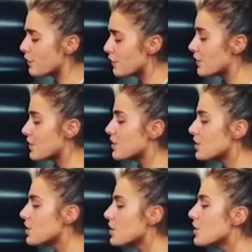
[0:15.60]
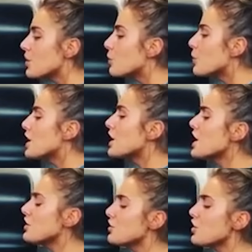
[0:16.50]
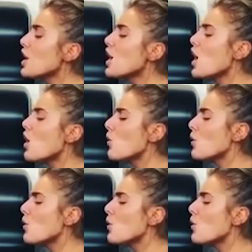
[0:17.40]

called timid and shy by the judges?